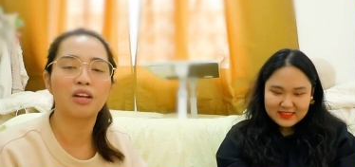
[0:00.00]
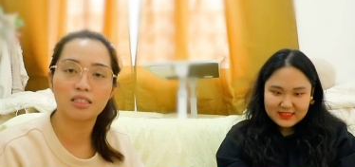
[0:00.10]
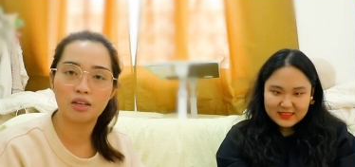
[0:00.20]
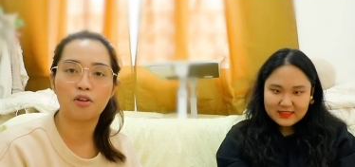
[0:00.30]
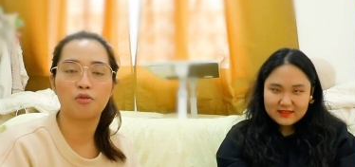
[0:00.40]

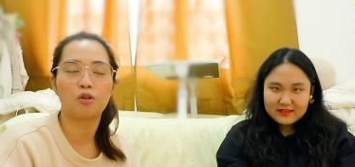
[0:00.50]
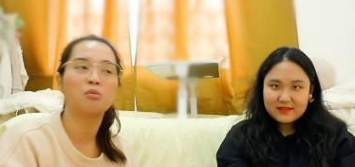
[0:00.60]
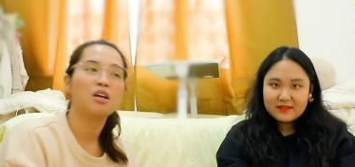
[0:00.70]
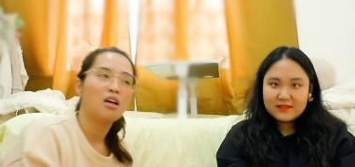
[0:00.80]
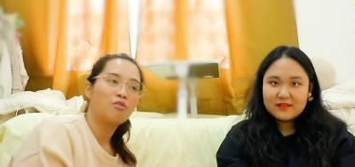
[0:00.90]
Speaker 1: very different
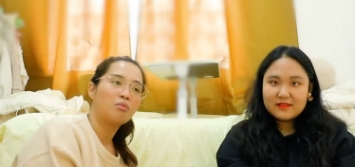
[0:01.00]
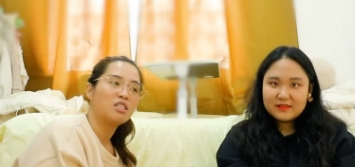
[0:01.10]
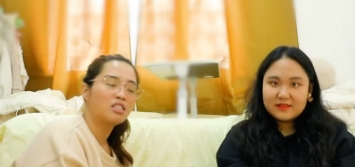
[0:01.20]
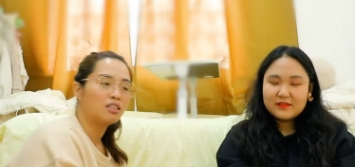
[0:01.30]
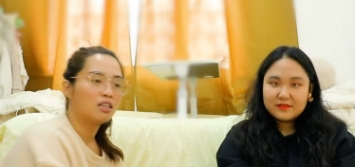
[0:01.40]
from from
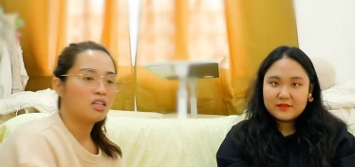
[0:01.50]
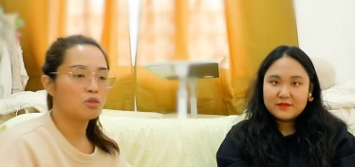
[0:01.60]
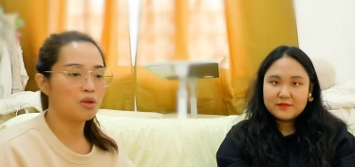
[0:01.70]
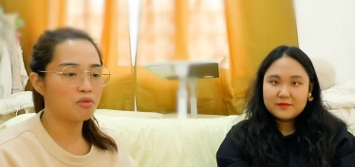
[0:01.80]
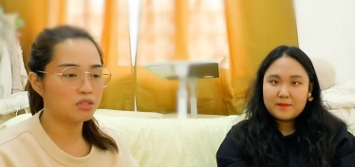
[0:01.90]
each other
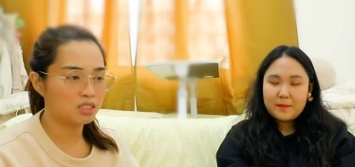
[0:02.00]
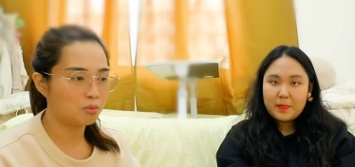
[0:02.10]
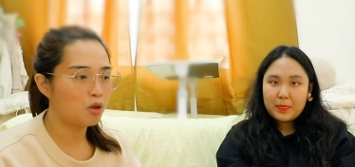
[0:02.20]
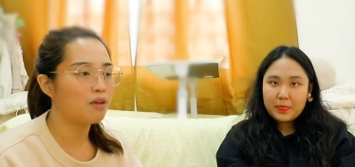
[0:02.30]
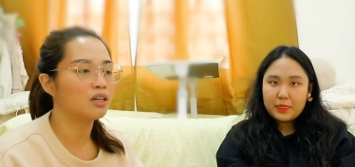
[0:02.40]
so we have a
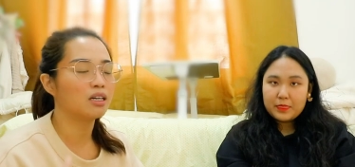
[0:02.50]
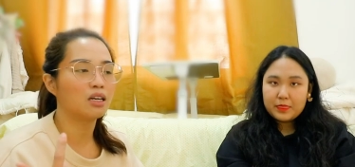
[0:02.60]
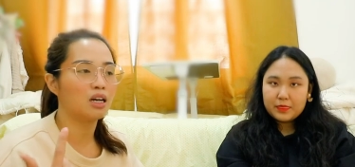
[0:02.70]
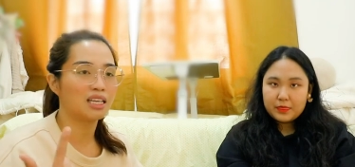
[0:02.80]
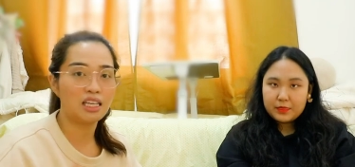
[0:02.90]
gym we have a,
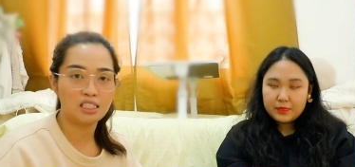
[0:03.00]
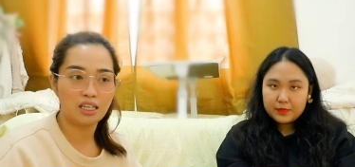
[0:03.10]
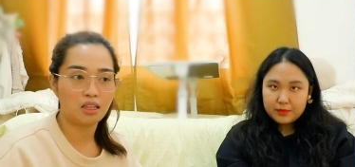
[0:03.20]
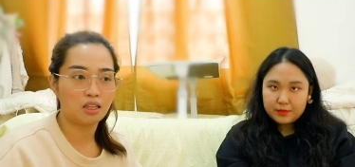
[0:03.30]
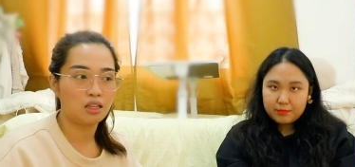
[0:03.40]
a
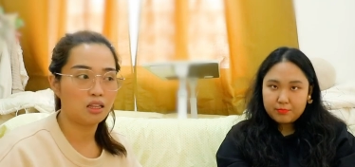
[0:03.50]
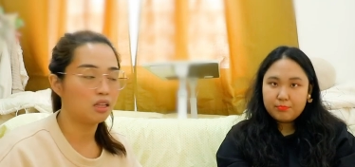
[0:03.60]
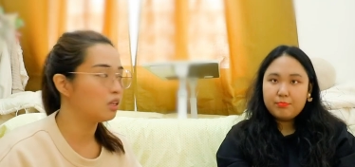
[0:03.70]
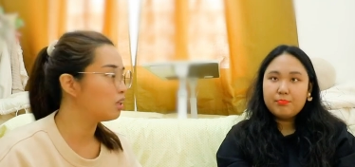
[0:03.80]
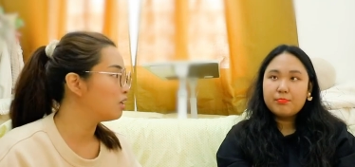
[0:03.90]
kitchen
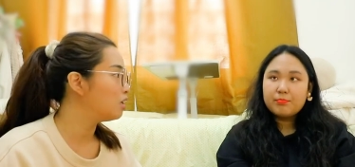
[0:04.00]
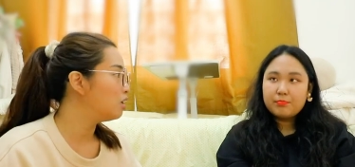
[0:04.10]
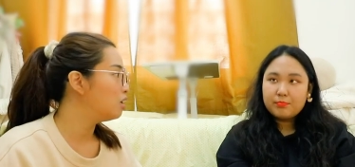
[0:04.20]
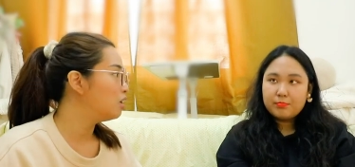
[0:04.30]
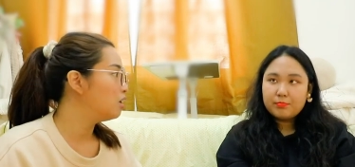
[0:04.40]
mm-hmm.
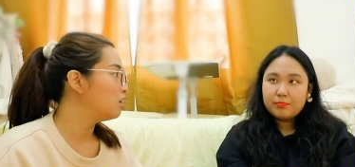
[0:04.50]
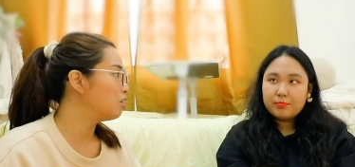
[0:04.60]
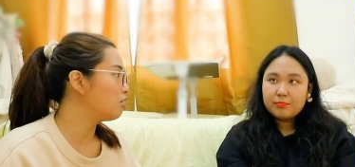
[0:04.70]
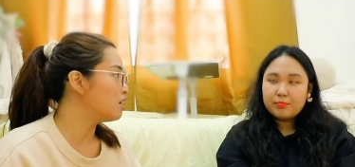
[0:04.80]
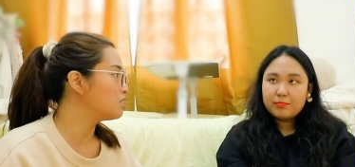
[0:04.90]

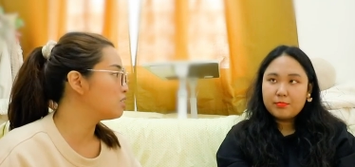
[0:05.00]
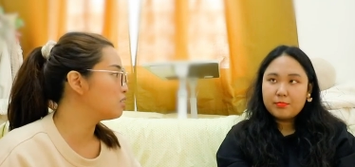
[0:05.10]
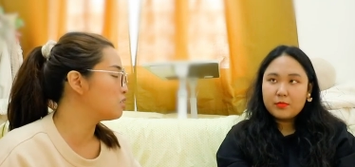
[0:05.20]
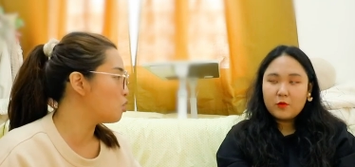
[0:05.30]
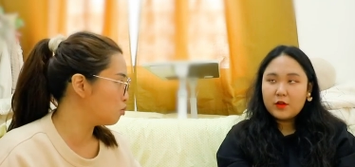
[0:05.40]
You guys
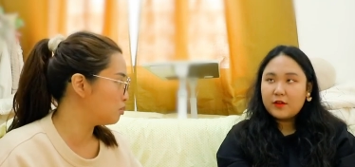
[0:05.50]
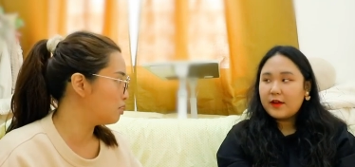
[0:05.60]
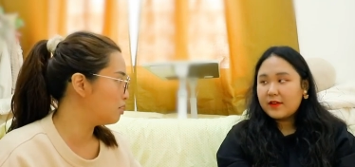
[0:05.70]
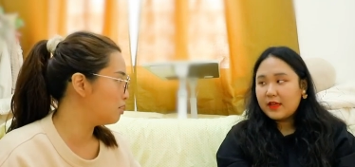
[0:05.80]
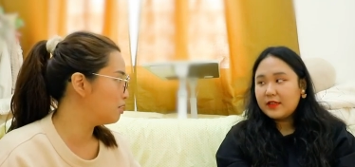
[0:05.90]
don't. We don't
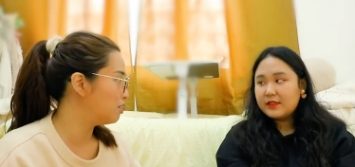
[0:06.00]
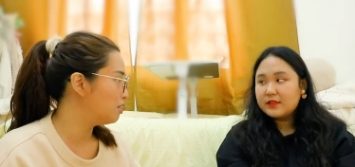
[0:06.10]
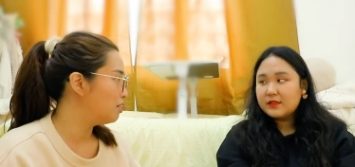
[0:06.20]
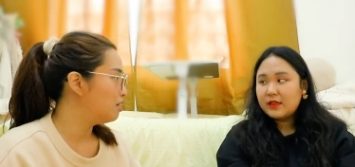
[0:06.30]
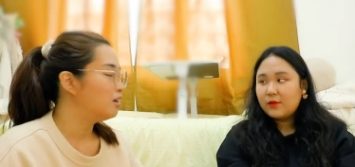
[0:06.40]
have
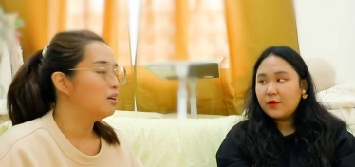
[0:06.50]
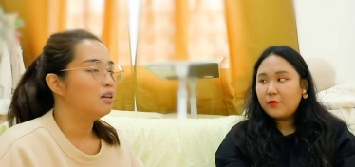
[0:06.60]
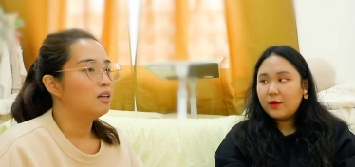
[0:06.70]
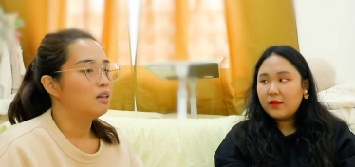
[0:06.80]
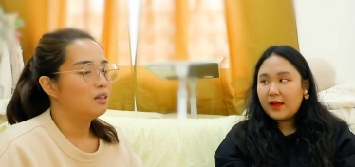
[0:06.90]
Speaker 2: kitchen. Yeah, we,
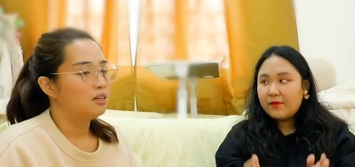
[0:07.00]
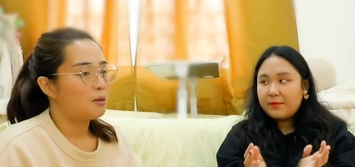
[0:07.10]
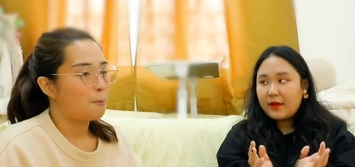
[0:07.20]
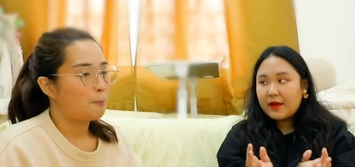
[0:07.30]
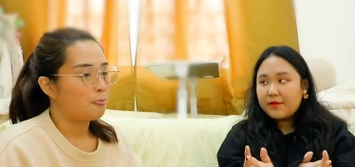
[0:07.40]
we only have
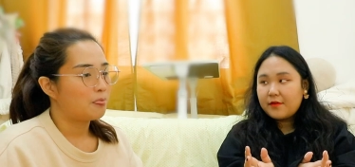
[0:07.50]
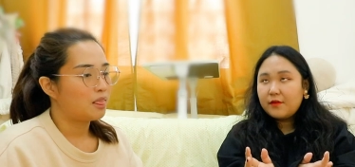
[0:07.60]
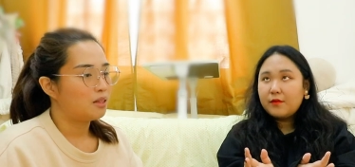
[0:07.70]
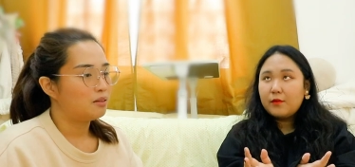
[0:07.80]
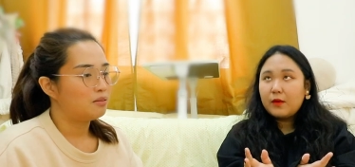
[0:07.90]
a
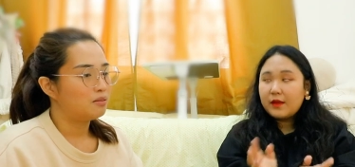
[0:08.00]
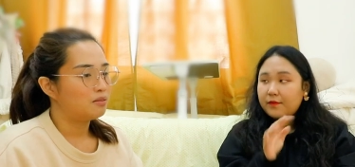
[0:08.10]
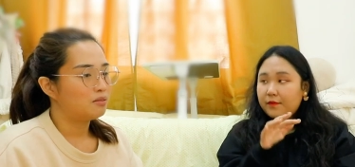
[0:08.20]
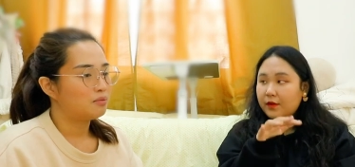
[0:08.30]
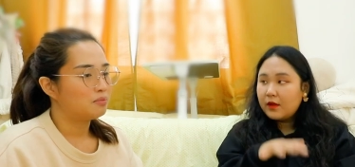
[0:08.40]

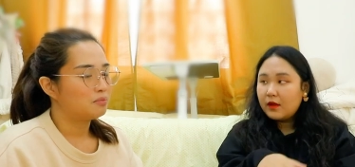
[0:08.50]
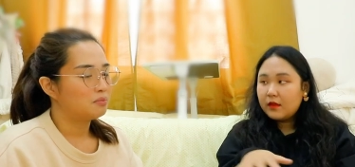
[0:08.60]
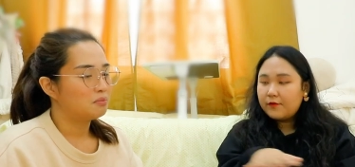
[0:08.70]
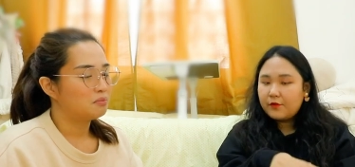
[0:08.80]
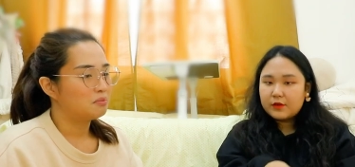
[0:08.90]
microwave
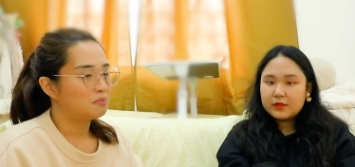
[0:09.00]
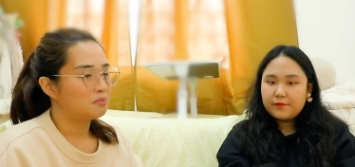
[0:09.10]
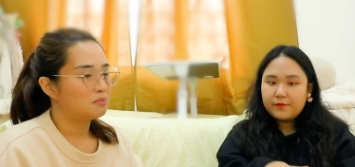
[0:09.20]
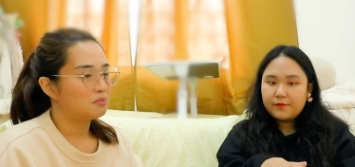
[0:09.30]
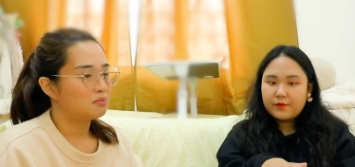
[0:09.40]
in the first
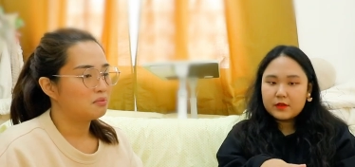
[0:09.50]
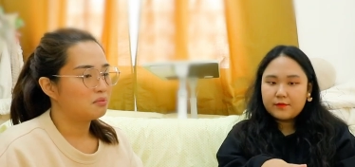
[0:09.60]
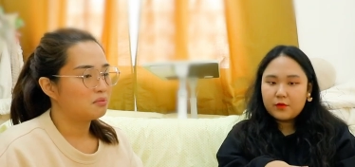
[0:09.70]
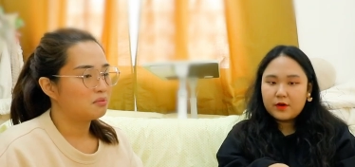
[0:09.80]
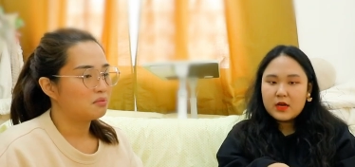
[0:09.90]
first
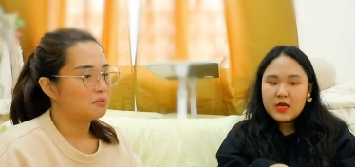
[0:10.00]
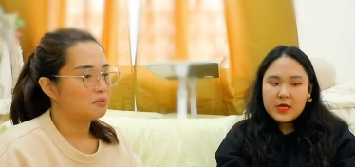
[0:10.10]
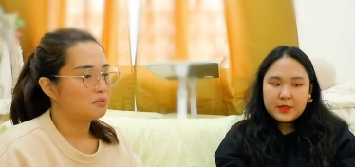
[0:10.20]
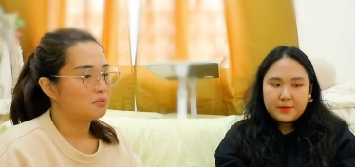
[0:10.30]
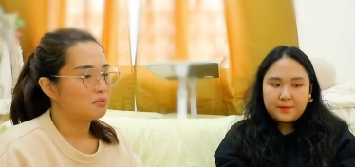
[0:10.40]
floor.
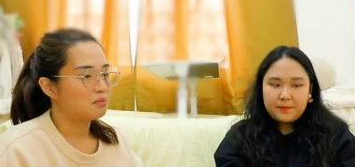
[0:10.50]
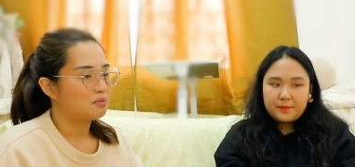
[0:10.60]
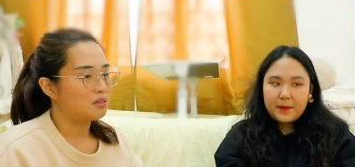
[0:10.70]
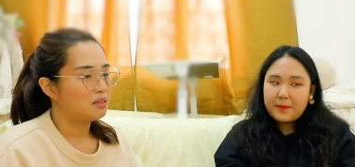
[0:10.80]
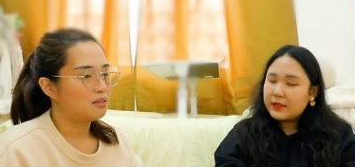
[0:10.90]

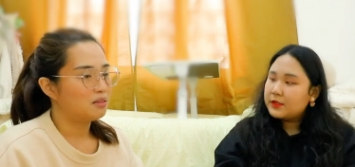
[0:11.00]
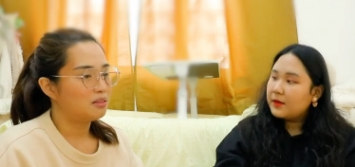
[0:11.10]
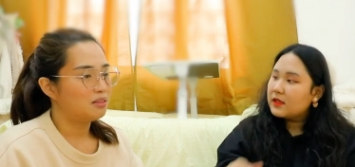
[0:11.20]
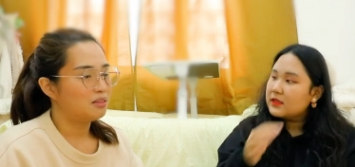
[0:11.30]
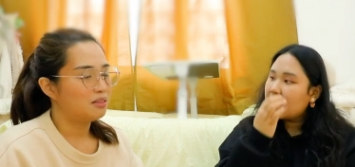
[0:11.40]
But but to
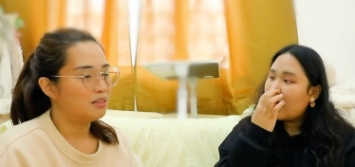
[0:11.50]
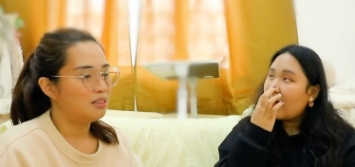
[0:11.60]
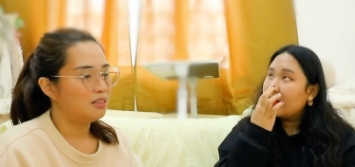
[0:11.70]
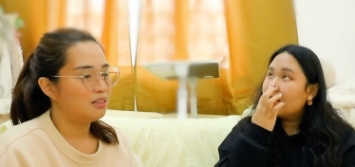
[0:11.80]
be honest, I,